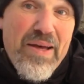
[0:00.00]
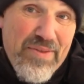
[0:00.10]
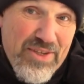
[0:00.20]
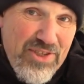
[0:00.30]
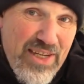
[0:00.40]

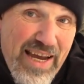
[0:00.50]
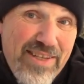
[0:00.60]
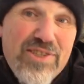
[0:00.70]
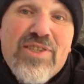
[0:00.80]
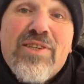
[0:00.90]
the
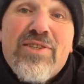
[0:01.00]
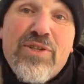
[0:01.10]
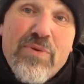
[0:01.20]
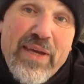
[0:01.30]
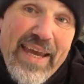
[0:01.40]
States
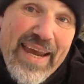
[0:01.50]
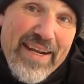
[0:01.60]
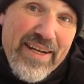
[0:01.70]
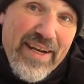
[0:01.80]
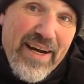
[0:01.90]
to
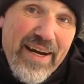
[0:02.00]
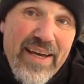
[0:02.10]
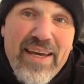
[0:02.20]
Canada.